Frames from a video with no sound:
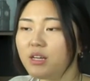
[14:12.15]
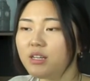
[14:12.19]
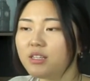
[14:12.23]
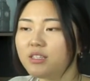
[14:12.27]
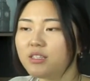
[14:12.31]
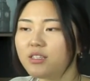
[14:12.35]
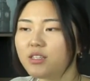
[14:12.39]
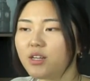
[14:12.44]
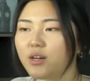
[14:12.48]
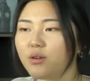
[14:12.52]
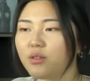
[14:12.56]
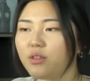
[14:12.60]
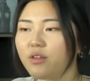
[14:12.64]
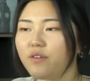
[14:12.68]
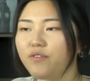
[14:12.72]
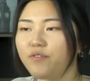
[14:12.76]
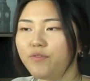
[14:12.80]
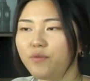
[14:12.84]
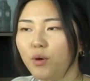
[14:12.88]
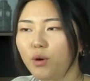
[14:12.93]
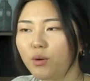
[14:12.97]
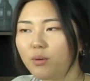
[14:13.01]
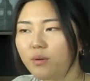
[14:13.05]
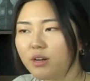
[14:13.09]
So the
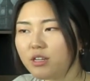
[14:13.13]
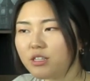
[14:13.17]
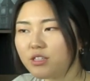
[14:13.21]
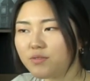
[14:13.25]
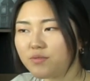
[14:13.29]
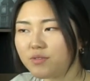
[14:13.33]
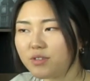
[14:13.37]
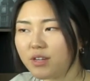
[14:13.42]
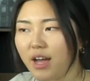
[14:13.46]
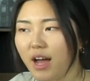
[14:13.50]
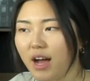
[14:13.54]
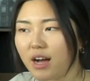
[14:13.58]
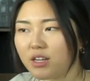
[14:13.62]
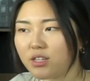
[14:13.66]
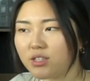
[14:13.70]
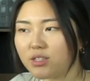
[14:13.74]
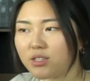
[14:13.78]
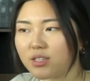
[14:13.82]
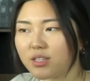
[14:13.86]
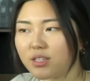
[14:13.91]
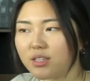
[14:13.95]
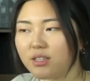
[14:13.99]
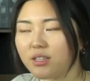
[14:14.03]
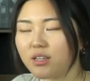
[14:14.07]
forwards
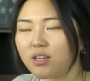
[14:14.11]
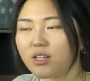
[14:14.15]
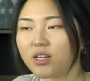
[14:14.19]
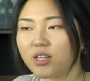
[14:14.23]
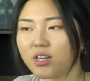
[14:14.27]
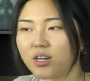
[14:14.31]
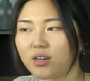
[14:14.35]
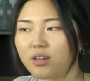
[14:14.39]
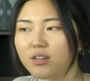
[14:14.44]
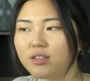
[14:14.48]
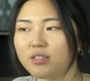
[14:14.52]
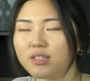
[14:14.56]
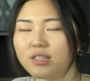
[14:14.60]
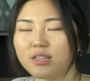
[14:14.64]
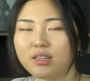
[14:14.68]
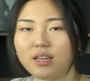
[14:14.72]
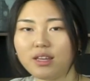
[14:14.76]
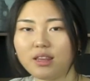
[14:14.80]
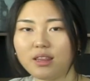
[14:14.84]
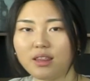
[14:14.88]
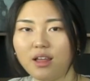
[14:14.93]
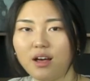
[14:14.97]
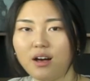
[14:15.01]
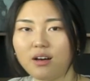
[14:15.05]
reaction occurs in
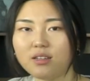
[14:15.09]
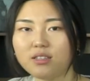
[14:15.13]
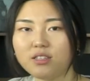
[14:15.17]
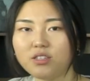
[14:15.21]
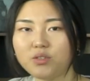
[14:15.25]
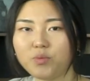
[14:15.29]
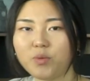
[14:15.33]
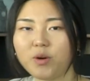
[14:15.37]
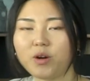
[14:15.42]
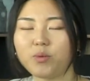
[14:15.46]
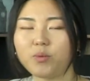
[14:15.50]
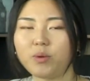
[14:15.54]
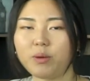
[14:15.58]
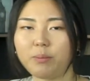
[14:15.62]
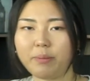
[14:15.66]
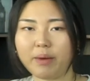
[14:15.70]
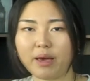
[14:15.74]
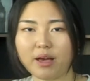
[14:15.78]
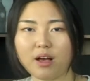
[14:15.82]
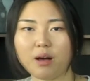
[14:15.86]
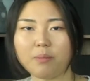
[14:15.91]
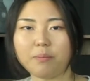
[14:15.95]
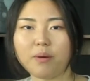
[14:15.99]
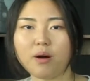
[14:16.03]
the lungs where we
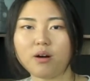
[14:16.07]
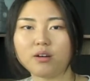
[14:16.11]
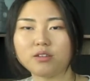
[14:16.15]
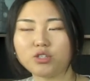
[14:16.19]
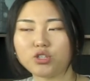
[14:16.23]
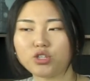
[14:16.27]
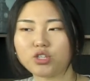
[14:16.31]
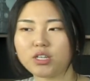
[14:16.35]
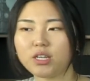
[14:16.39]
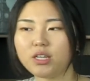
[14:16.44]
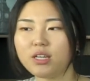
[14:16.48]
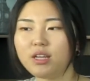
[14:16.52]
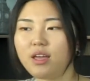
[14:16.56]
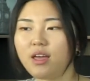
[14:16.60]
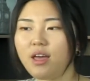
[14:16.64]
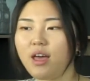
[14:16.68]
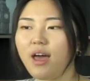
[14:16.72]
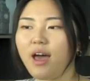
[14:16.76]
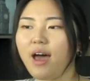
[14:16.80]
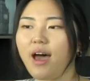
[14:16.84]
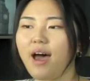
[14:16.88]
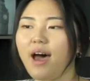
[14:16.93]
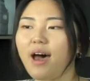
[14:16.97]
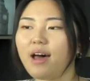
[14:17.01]
pick up oxygen,
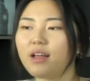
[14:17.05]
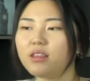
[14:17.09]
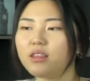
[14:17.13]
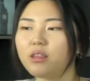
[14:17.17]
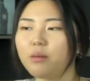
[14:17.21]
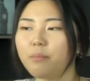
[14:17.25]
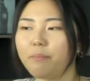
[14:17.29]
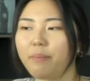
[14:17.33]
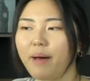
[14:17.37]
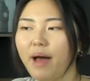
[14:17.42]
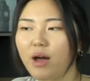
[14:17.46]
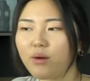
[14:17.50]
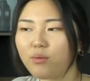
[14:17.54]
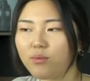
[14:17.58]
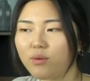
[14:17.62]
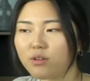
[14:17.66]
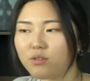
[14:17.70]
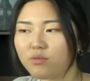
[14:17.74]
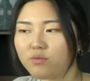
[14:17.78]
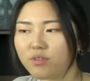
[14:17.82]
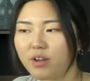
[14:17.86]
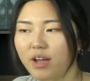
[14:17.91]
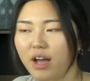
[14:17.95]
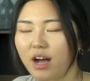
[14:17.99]
and the
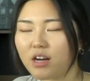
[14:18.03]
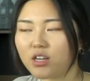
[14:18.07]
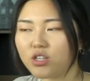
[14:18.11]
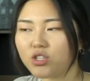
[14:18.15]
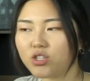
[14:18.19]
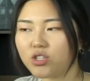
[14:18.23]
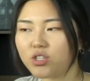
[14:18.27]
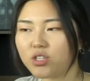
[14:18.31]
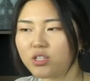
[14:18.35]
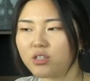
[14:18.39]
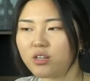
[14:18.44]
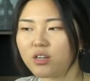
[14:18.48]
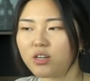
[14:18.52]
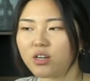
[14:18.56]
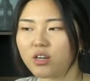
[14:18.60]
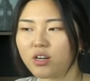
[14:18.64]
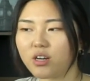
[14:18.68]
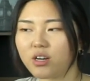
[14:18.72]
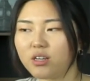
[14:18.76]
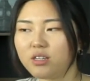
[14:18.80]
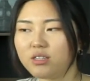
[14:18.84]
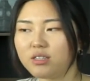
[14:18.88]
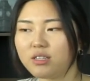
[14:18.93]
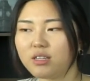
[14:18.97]
backward reaction
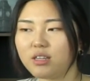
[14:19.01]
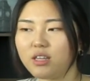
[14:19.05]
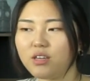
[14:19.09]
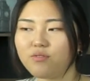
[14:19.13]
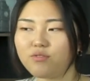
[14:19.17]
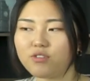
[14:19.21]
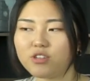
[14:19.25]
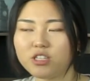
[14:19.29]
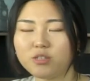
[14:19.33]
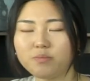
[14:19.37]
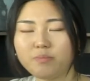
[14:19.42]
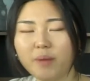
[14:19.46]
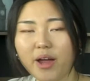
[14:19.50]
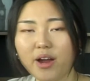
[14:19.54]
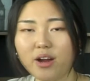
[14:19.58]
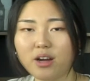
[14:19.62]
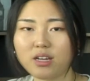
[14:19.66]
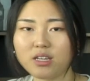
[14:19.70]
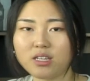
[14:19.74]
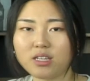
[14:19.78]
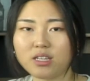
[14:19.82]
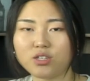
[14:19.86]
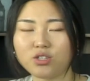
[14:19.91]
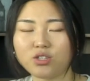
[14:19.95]
occurs in the
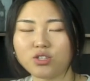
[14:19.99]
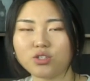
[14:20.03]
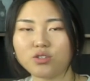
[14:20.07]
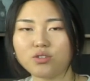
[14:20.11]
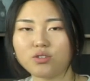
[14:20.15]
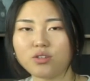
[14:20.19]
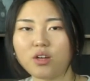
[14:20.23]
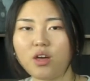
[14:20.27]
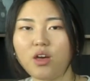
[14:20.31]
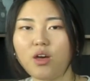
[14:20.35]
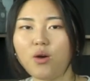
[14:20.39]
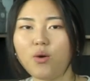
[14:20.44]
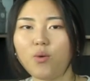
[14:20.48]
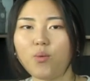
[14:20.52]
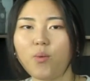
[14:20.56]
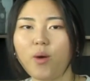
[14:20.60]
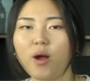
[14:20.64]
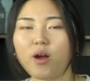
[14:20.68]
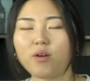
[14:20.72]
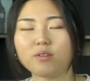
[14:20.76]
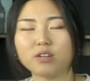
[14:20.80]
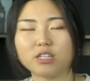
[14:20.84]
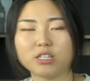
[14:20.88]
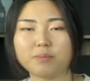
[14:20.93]
respiring tissues
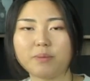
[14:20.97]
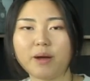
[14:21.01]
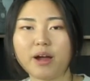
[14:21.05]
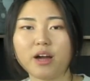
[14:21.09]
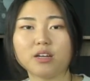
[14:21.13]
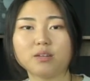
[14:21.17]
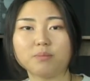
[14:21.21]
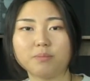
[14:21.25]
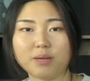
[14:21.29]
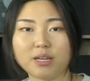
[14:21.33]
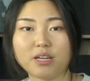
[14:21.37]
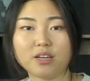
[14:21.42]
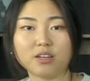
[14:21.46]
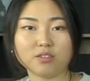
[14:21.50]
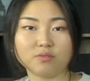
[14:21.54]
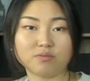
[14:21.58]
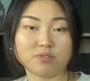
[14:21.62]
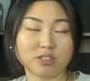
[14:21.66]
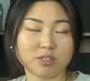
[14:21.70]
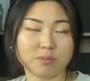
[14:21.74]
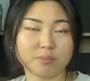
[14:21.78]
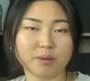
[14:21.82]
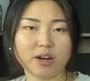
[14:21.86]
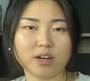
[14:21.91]
where respiring
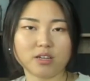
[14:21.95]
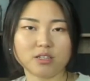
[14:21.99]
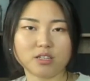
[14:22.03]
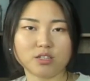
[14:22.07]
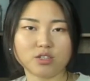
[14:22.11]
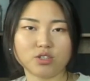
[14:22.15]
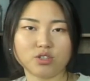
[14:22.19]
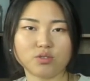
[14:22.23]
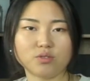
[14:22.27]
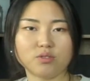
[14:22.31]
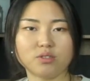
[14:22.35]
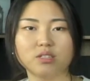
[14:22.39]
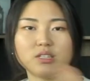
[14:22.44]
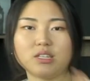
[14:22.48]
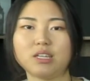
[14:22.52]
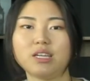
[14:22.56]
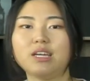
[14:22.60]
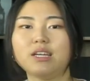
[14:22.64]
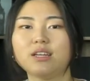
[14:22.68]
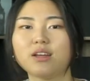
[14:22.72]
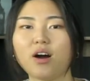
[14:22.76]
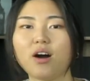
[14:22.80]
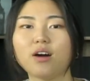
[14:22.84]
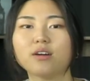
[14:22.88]
tissues
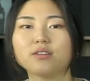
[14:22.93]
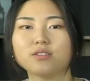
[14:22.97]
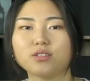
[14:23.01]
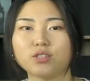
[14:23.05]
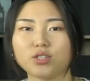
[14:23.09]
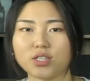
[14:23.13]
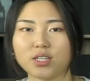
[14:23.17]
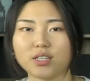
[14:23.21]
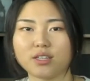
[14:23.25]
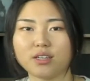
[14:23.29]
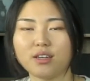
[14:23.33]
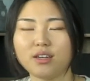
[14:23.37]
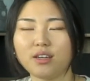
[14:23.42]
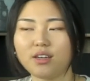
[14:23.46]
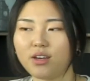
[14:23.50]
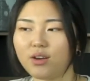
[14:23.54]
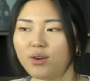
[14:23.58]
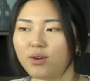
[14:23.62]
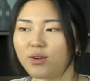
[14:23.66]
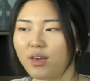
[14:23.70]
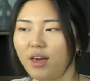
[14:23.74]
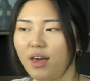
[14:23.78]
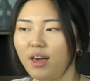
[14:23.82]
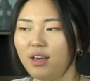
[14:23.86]
need oxygen,
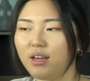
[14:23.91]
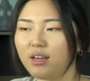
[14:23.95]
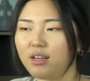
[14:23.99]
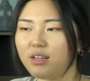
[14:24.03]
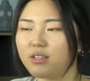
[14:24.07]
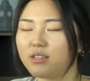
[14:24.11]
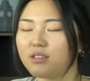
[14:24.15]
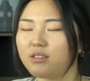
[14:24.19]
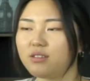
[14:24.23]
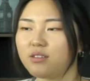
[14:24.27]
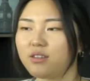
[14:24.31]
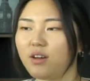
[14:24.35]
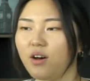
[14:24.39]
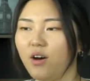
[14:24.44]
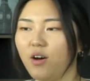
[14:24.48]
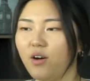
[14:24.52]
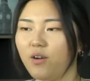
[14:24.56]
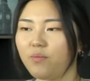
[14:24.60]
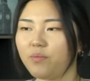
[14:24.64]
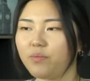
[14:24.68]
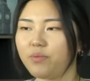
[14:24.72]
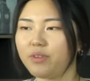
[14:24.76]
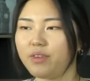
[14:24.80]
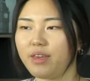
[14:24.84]
okay?
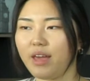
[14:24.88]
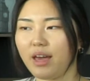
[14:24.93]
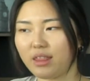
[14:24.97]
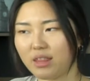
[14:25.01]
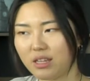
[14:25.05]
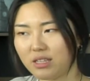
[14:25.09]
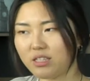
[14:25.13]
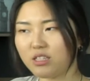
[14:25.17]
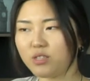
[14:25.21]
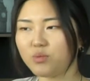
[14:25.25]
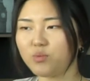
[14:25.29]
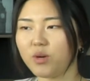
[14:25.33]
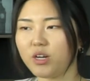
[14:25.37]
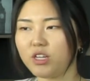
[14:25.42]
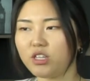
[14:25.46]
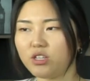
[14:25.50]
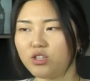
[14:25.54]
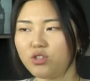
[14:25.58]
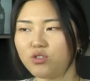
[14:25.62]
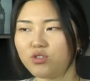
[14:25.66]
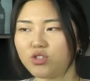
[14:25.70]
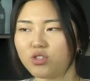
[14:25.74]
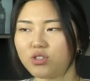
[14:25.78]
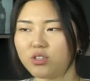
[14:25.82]
So yeah, this is what
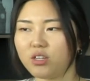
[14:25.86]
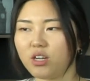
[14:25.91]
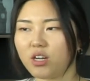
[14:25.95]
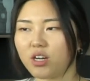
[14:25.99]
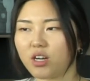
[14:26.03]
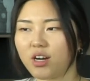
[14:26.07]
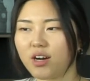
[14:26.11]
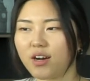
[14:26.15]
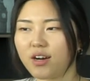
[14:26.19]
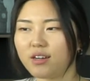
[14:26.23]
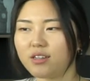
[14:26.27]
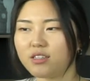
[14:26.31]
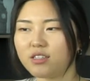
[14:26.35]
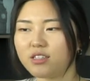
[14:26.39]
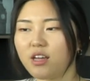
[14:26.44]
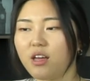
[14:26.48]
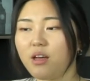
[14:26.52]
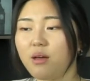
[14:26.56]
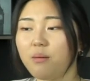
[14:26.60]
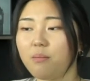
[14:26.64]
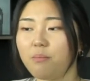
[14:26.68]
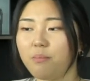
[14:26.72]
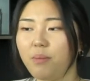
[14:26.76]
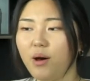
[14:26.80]
usually occurs.
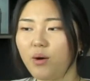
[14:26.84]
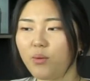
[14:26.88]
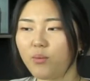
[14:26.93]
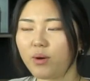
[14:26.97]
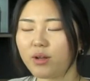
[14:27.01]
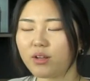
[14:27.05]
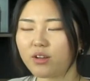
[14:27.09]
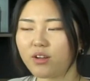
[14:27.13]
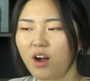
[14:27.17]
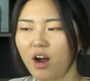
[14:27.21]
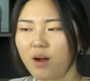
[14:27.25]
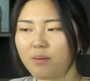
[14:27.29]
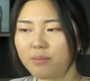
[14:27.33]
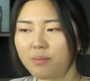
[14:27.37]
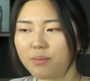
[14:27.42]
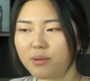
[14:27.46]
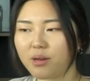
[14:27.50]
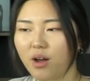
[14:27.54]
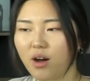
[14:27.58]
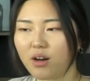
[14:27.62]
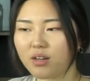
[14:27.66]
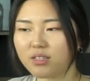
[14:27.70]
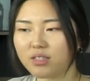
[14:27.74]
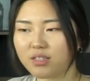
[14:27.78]
But when carbon
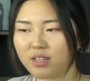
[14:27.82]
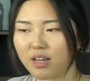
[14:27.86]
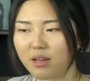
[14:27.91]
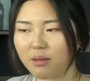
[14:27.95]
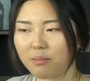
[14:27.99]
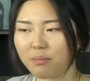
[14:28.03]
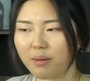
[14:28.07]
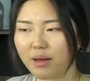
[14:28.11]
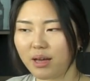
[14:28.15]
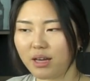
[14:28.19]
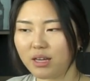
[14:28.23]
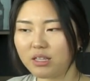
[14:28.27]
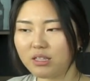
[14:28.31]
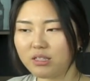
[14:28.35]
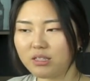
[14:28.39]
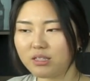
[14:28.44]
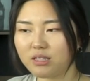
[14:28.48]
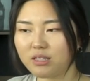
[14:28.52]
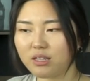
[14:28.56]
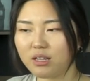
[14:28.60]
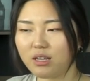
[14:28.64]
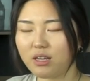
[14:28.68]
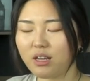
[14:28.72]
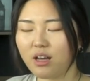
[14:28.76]
monoxide
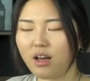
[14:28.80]
binds,